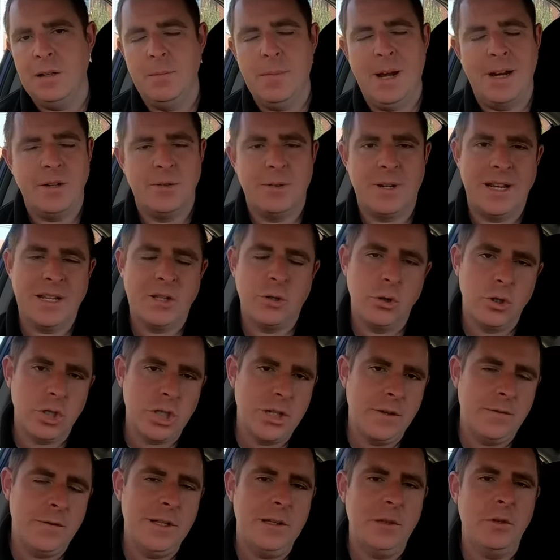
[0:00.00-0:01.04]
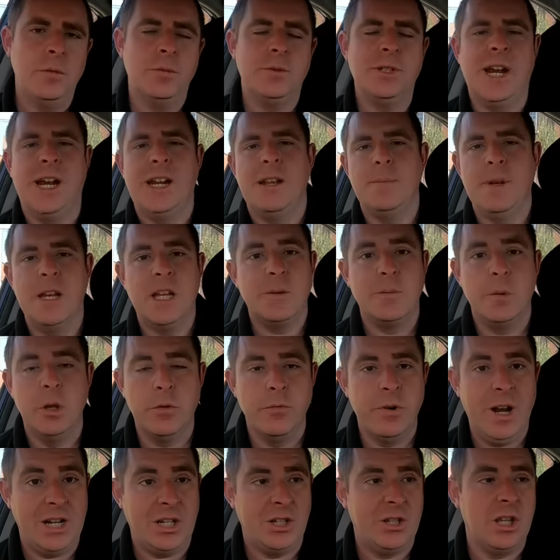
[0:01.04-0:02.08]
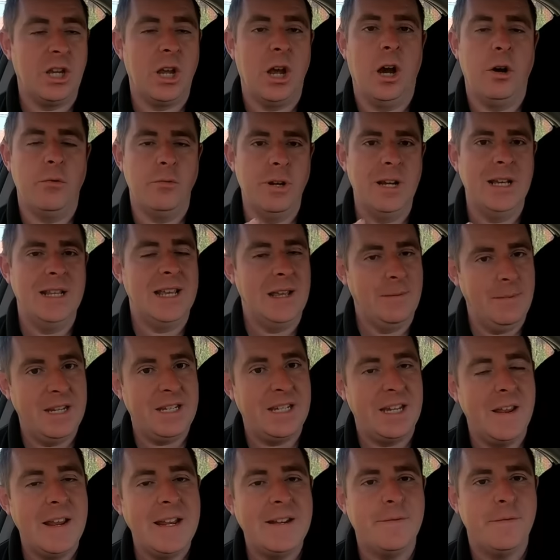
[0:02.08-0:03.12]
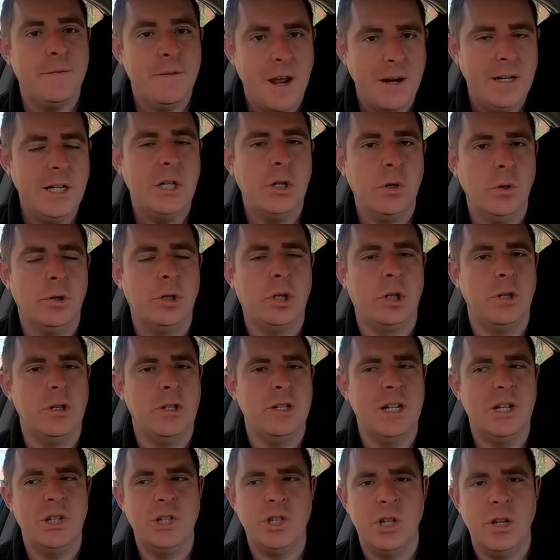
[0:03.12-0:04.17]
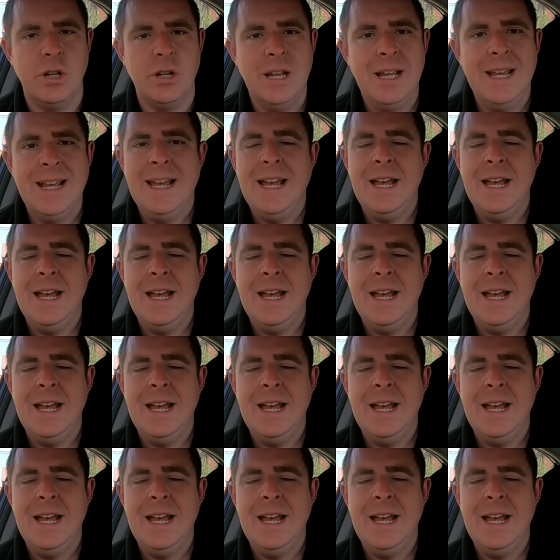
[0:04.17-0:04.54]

It might just get touched a few little tiny bits, but the rest of the car really, I mean, it's, it's very good condition.